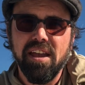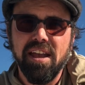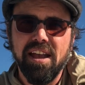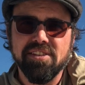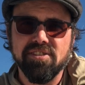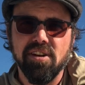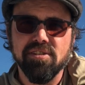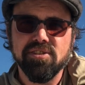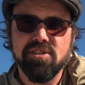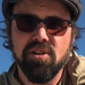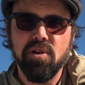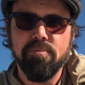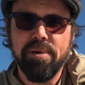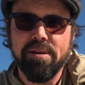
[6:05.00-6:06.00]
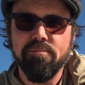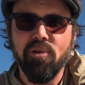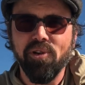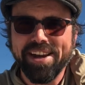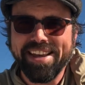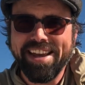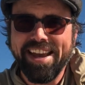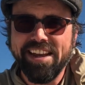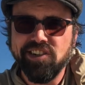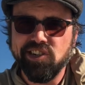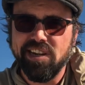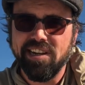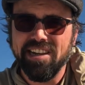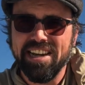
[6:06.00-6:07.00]
it's also a bit more
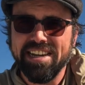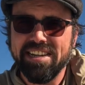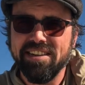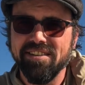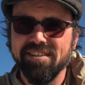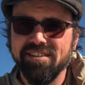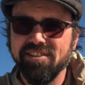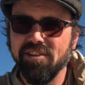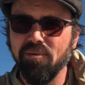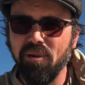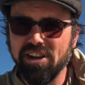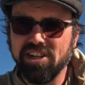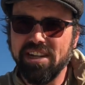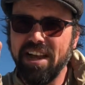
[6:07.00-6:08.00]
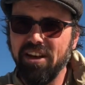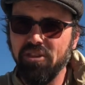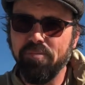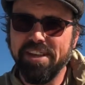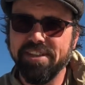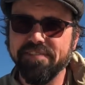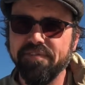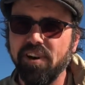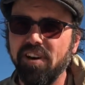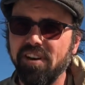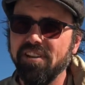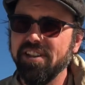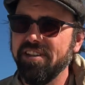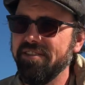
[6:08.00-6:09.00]
engaging. Like you're watching how the beets
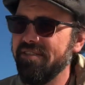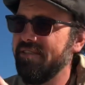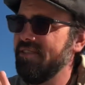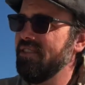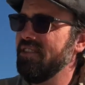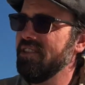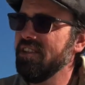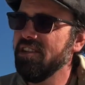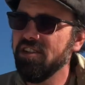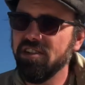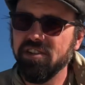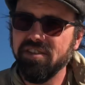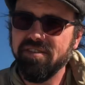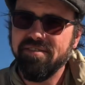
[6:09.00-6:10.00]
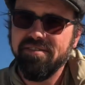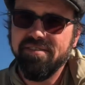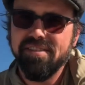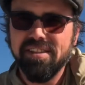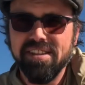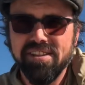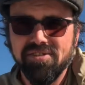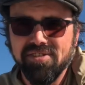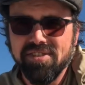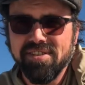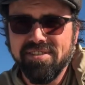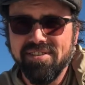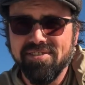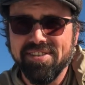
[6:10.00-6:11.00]
fall, and there's
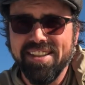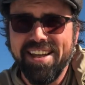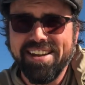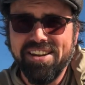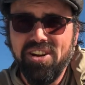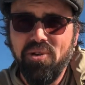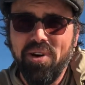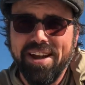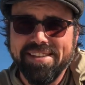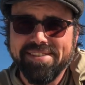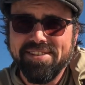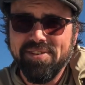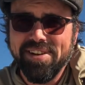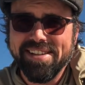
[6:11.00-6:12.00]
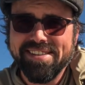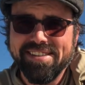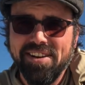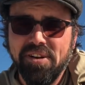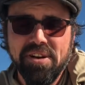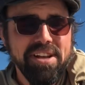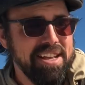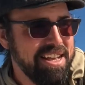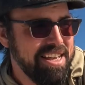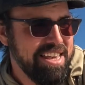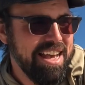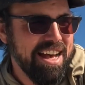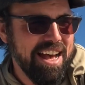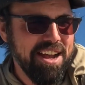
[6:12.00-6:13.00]
a lot of nuance to it. So
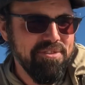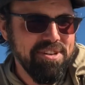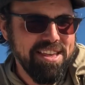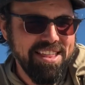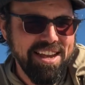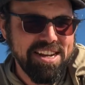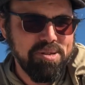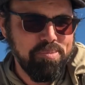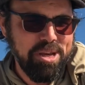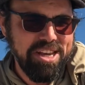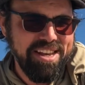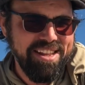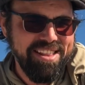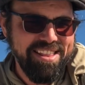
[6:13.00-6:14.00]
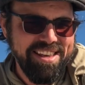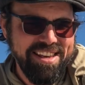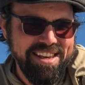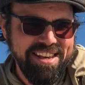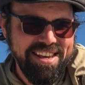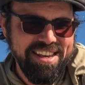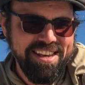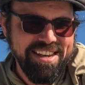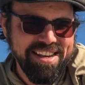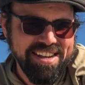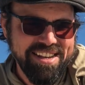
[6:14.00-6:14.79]
yeah, I really liked being the